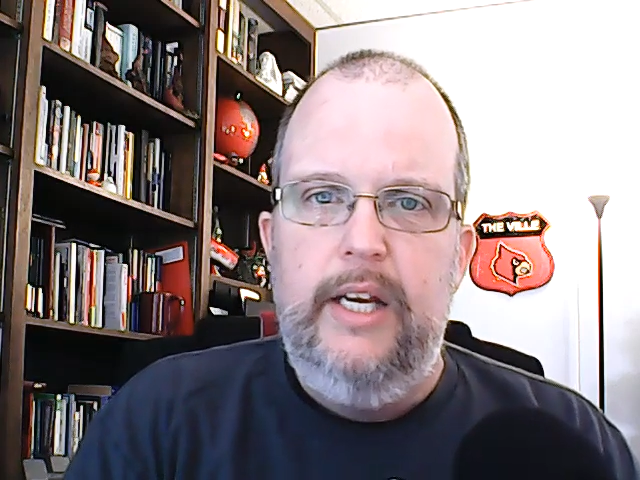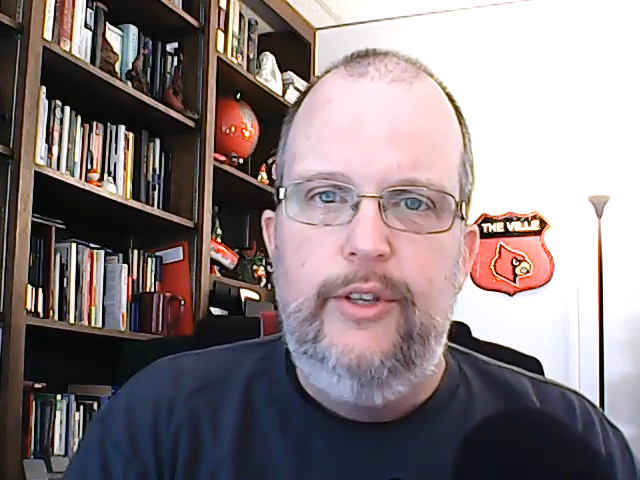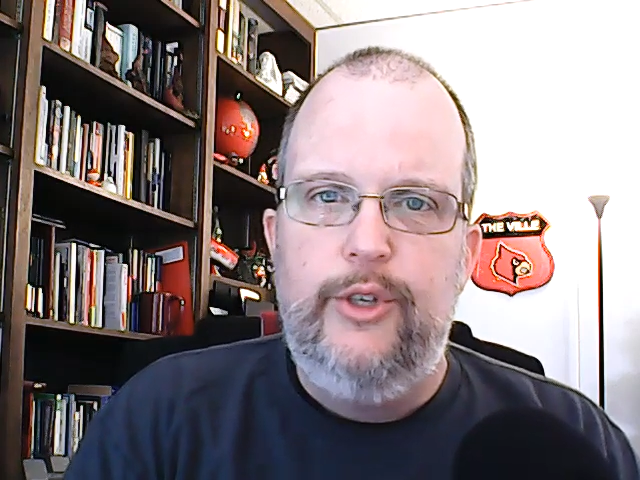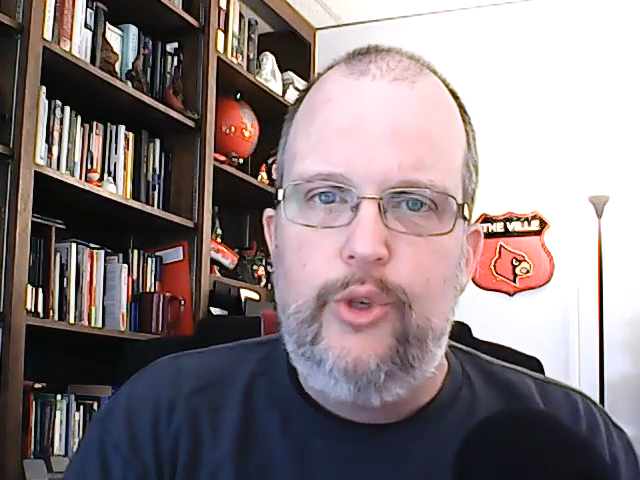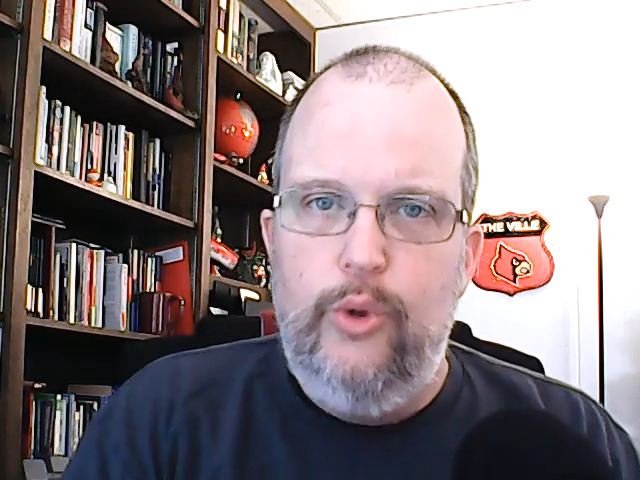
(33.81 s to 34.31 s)

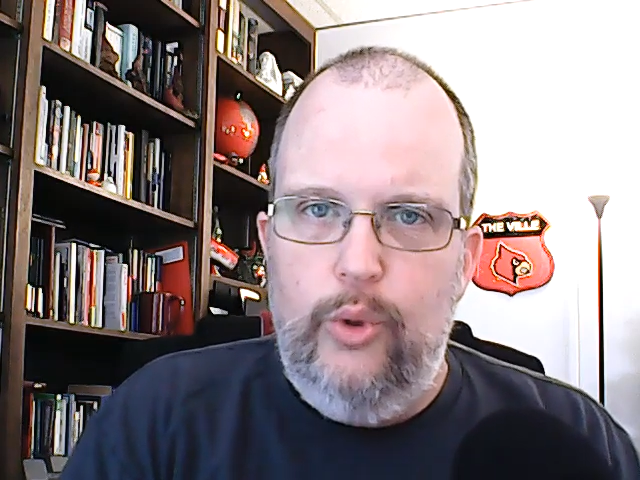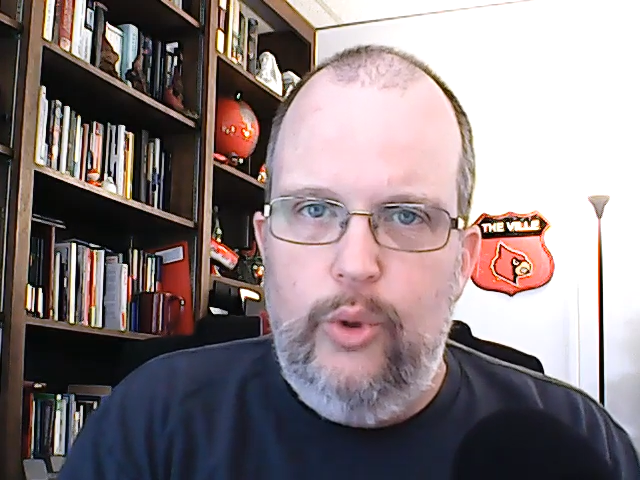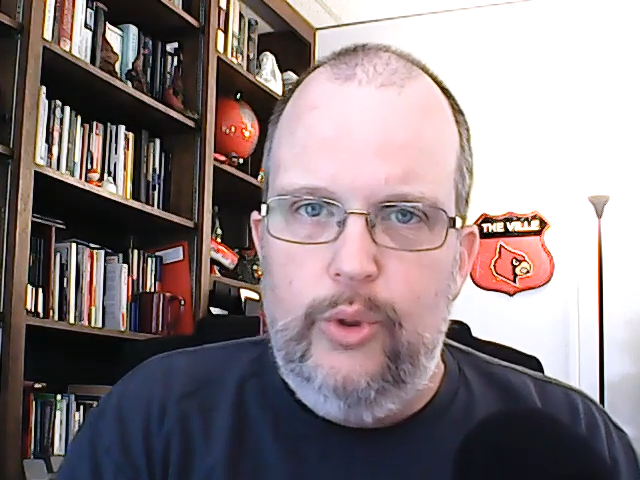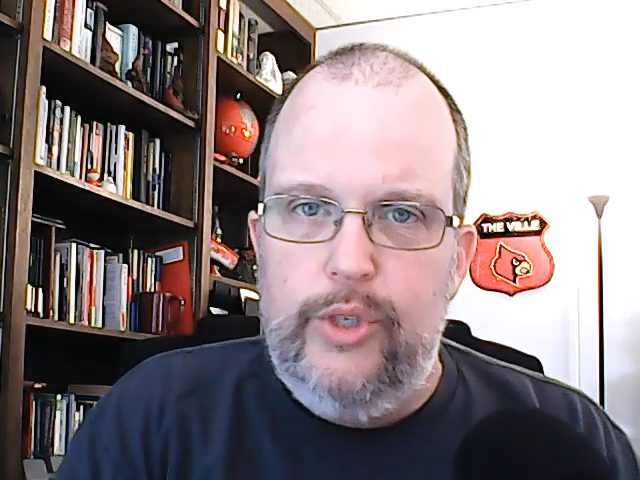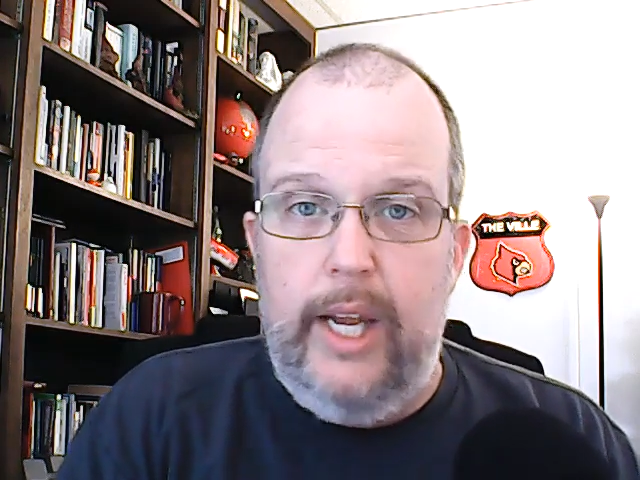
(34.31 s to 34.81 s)
the
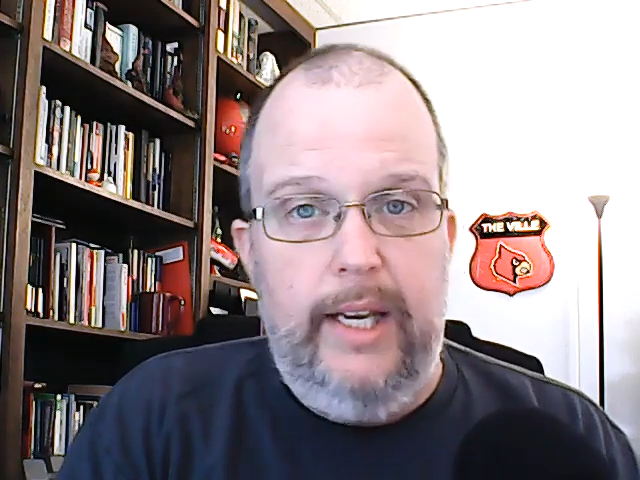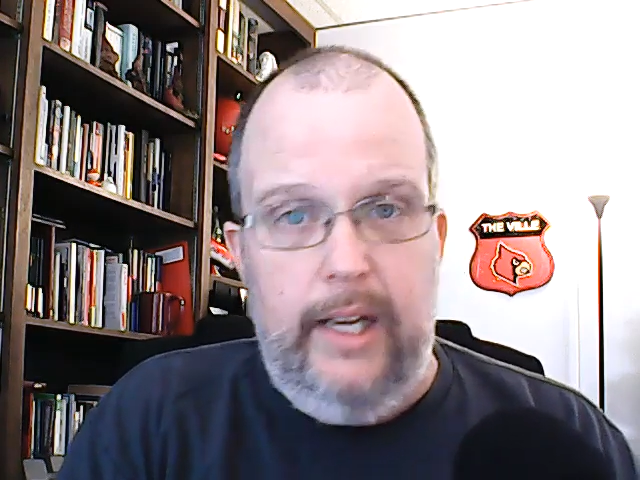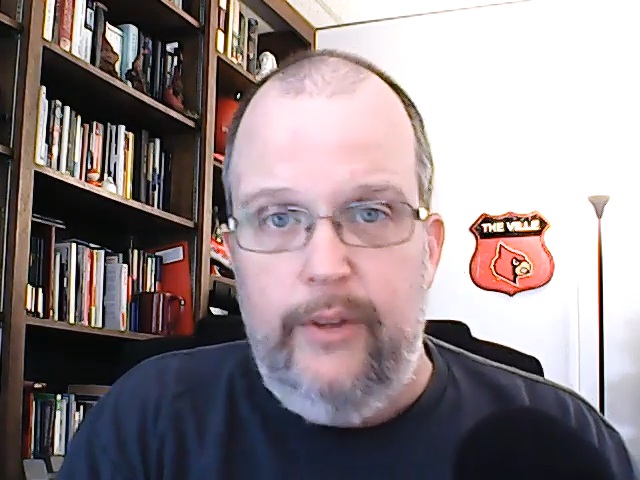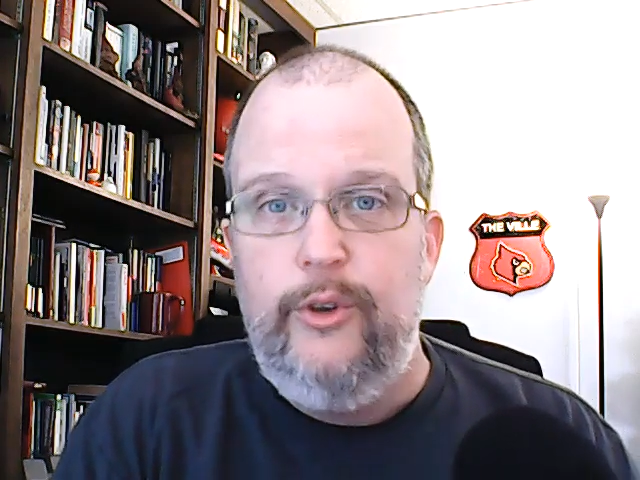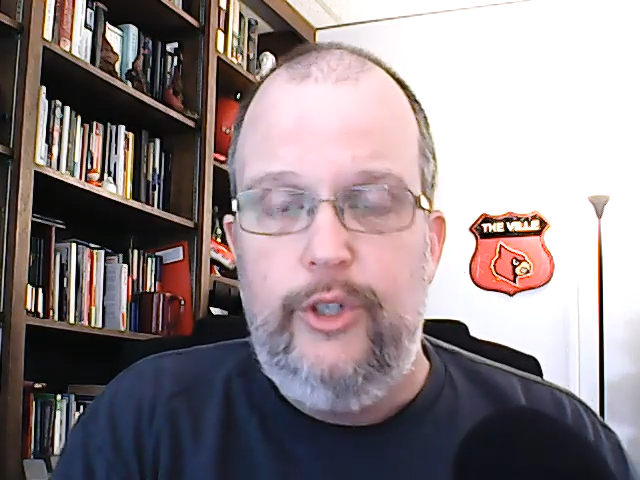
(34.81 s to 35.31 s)
schools and
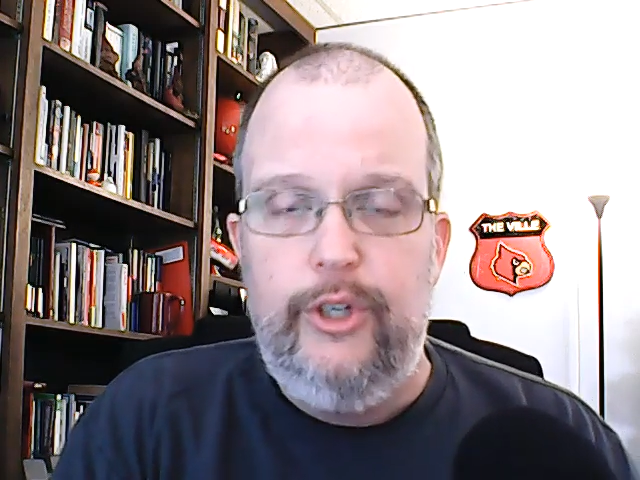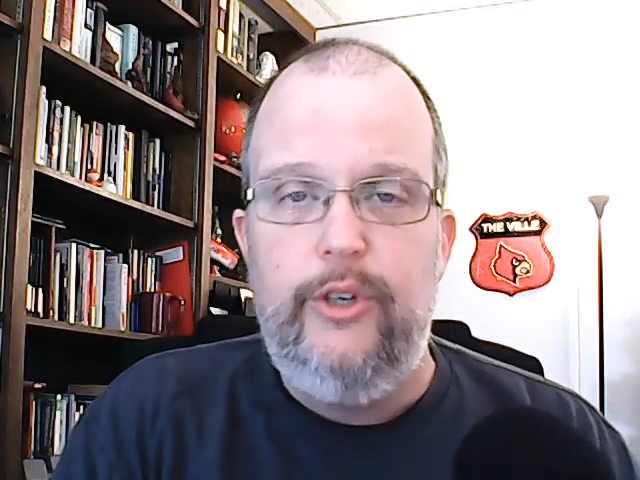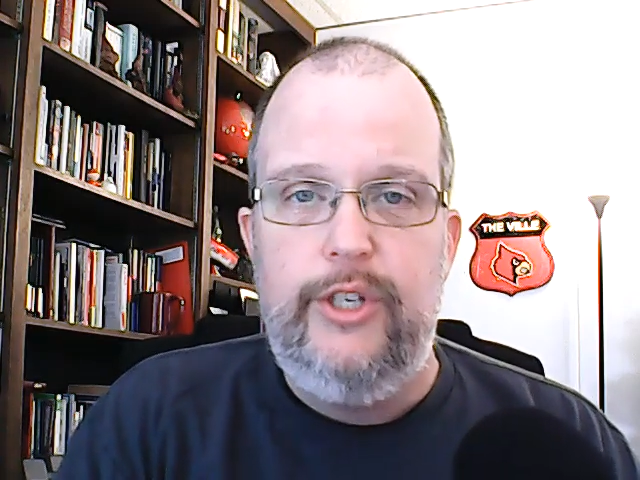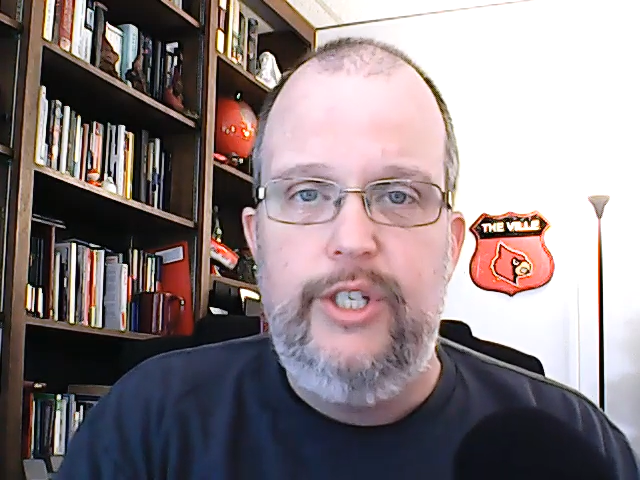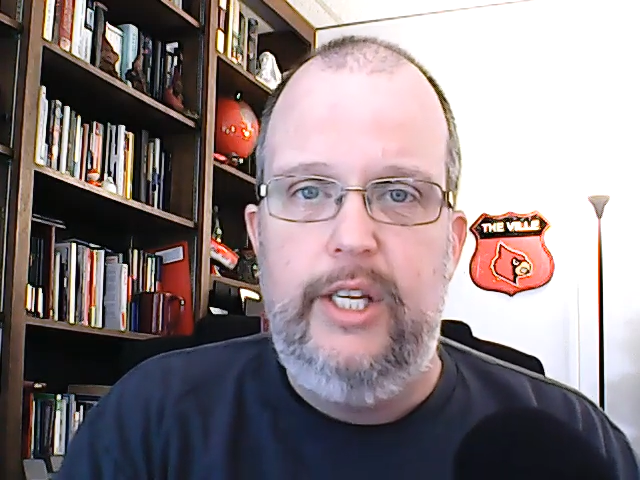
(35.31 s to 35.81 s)
other churches